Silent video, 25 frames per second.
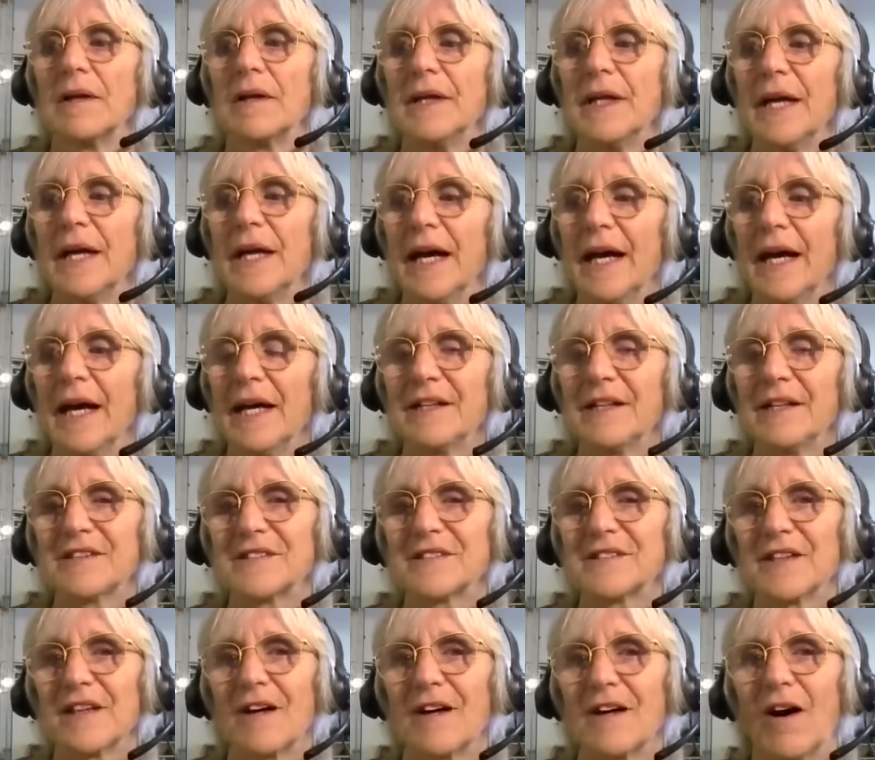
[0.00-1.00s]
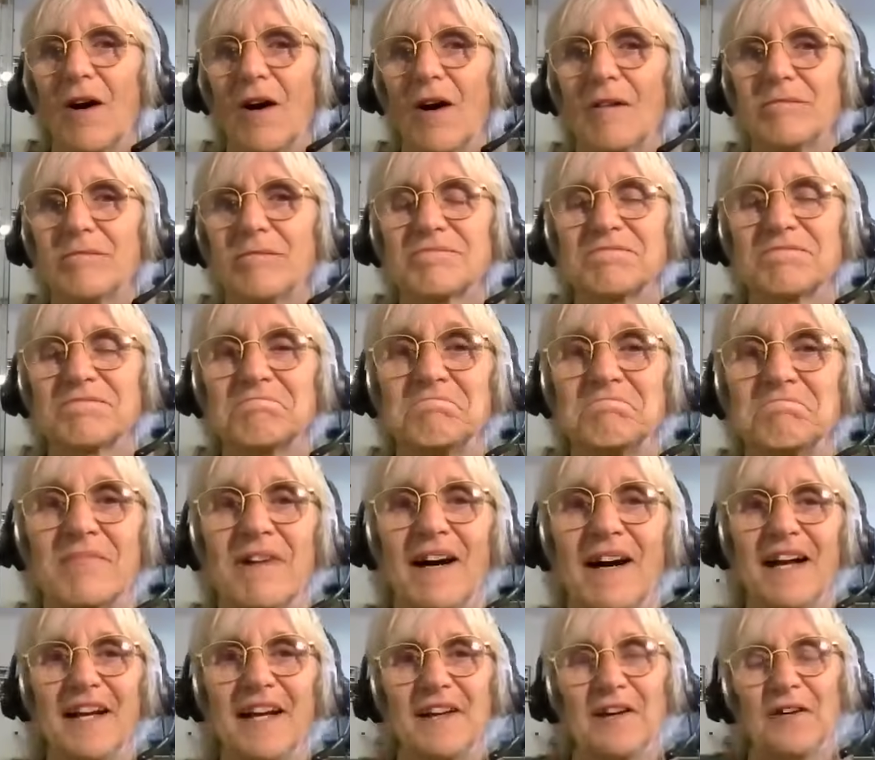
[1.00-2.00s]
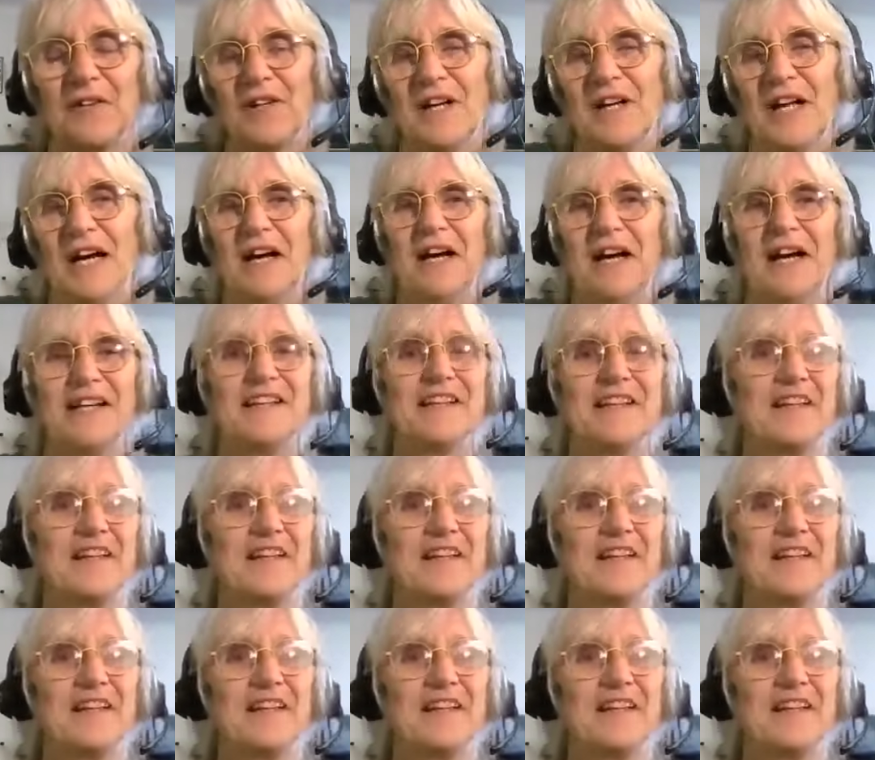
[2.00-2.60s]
Yeah, it's a hop. I don't know.